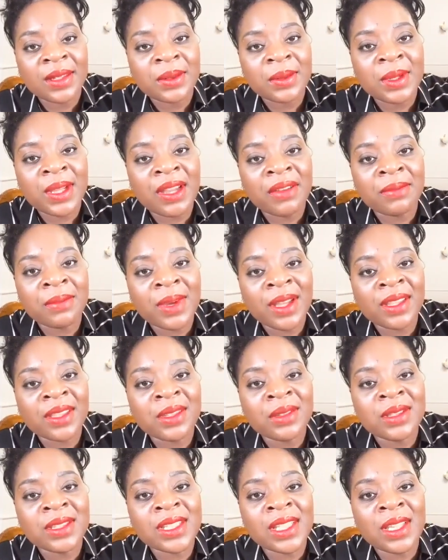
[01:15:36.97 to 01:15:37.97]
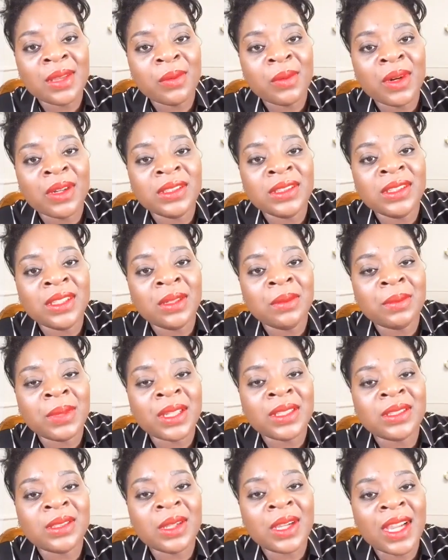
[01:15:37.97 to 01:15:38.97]
We have Matthew saying, well done,
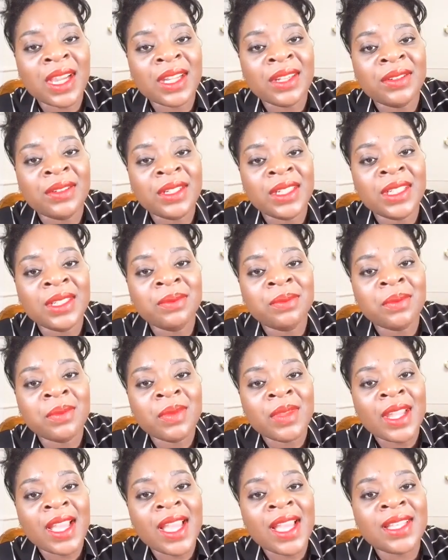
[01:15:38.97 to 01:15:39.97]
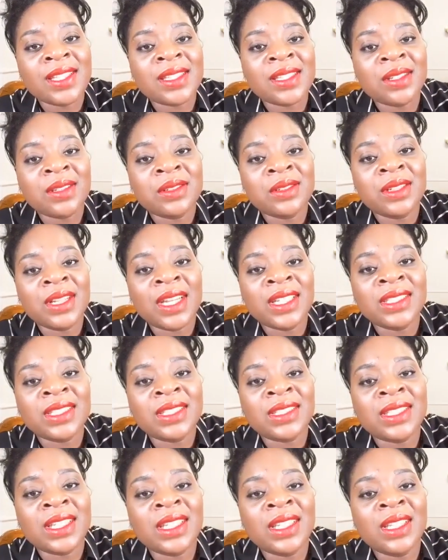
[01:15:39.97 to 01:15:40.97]
Pastor Irene. Esther Kugande is
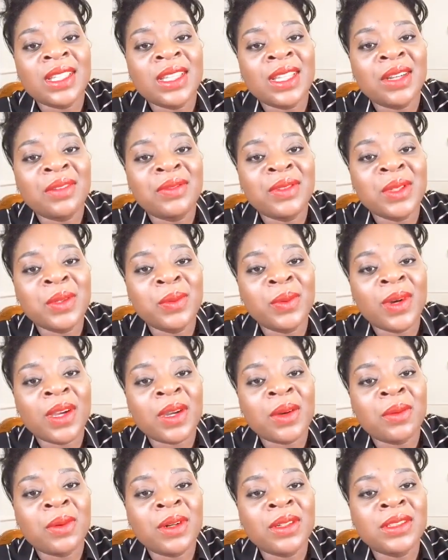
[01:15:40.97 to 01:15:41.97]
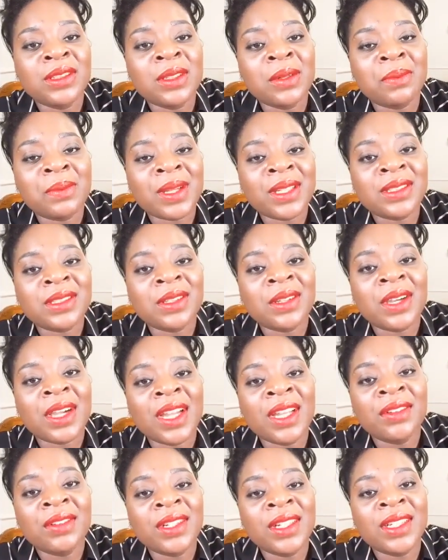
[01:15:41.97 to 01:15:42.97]
saying, lovely work. Well done, Pastor
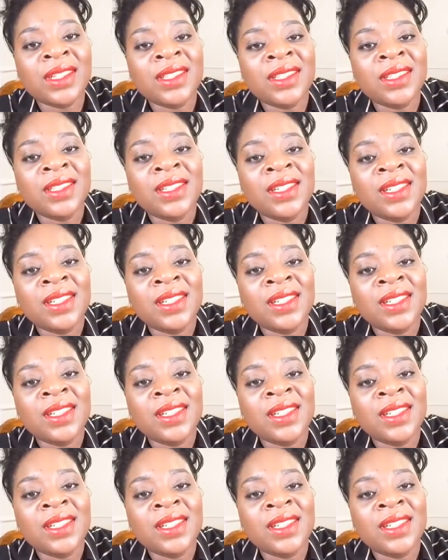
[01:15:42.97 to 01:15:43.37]
Irene.